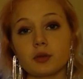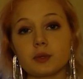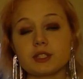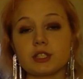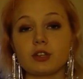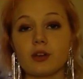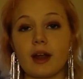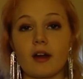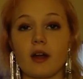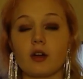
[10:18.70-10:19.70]
rinsing your
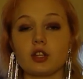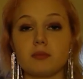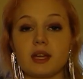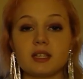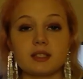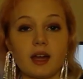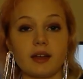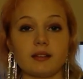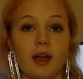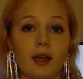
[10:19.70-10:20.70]
hair out, you may decide
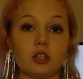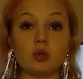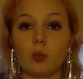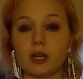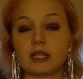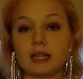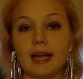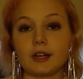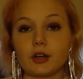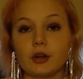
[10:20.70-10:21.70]
that you want it
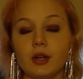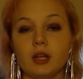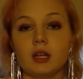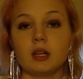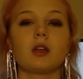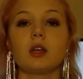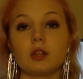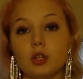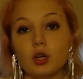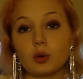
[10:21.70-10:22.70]
lighter.
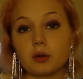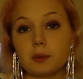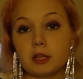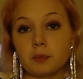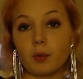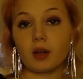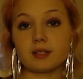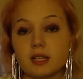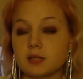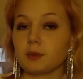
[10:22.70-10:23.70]
You can repeat the
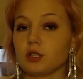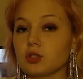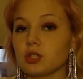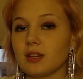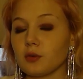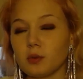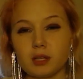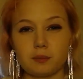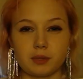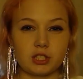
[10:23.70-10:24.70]
process, but you should never
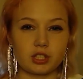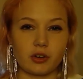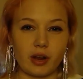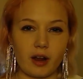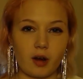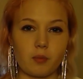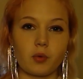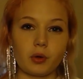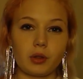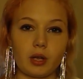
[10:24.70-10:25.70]
really bleach your hair
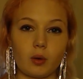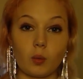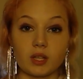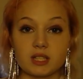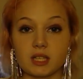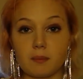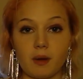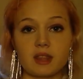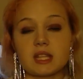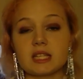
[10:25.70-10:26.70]
more than once in a
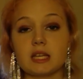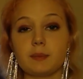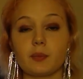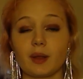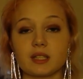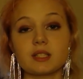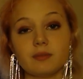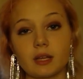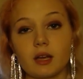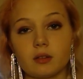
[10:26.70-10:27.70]
month to keep it
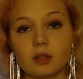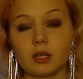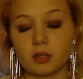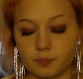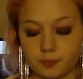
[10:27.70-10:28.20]
relatively healthy.